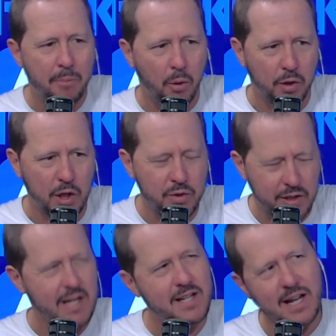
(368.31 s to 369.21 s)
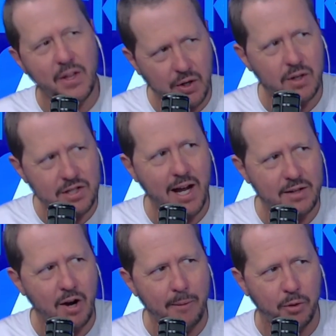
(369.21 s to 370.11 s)
But were you teaching that third
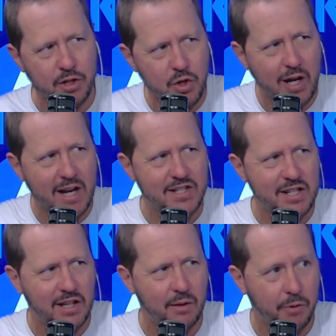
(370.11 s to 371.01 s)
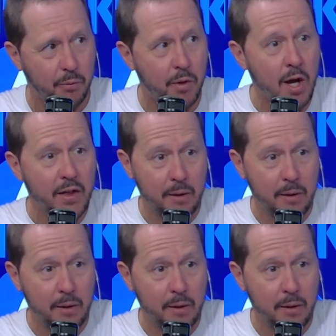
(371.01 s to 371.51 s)
shot drop, or did you kind of see the